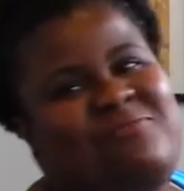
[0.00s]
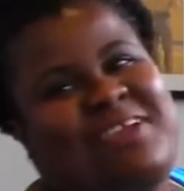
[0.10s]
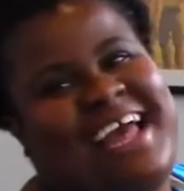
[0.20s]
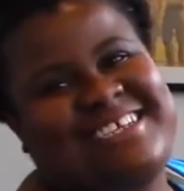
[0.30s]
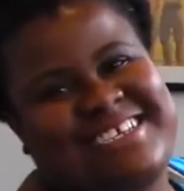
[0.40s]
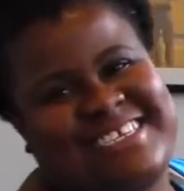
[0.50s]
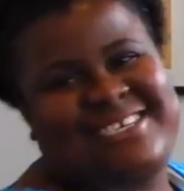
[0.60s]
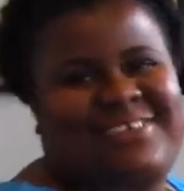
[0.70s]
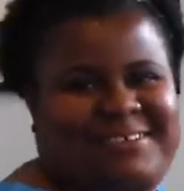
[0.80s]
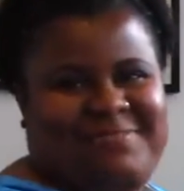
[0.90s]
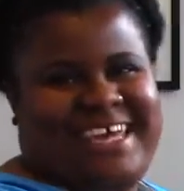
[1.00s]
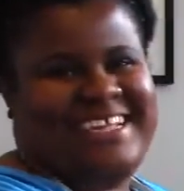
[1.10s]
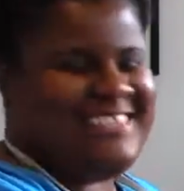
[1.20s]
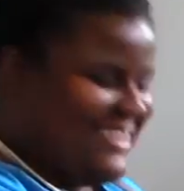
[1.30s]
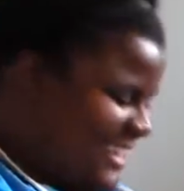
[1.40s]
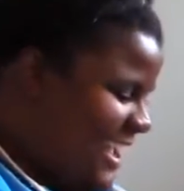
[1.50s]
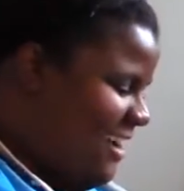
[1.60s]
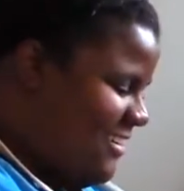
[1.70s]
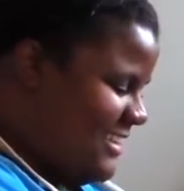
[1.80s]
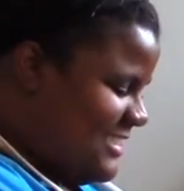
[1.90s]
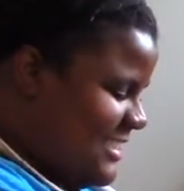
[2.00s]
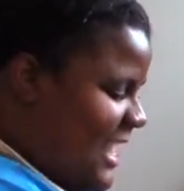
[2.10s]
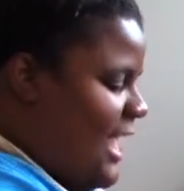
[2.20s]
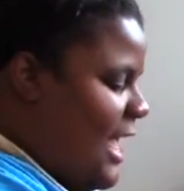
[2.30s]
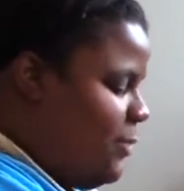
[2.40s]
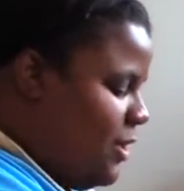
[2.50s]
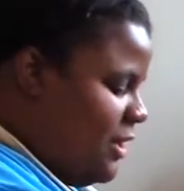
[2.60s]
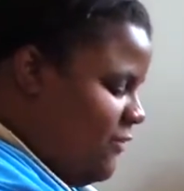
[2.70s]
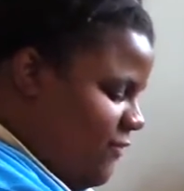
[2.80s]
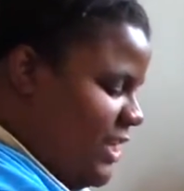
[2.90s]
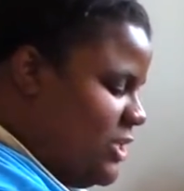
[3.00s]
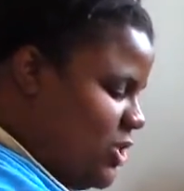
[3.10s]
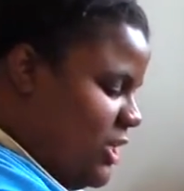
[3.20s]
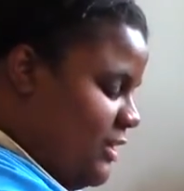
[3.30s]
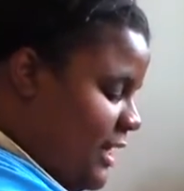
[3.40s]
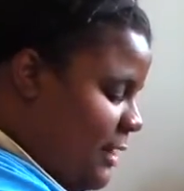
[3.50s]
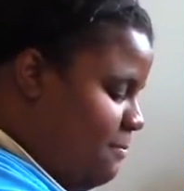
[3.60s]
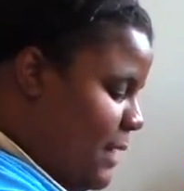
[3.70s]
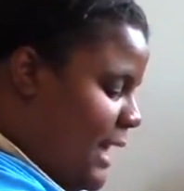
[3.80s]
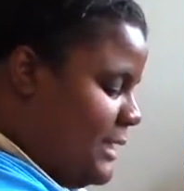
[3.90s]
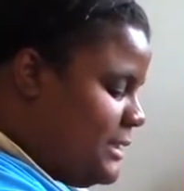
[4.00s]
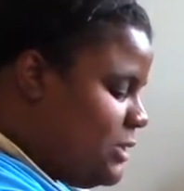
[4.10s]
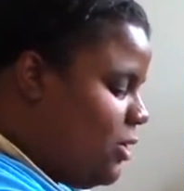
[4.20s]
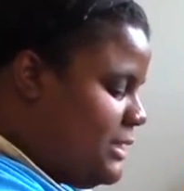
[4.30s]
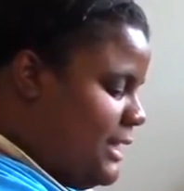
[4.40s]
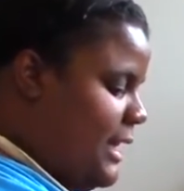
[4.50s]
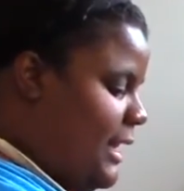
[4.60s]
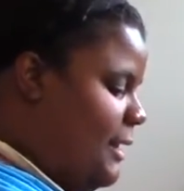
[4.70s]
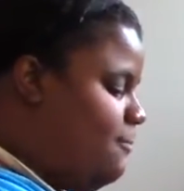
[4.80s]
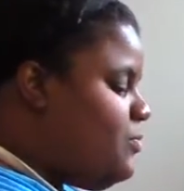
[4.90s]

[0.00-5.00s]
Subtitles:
blanched the string beans and the carrots, and we're going to finish it by sauteing it.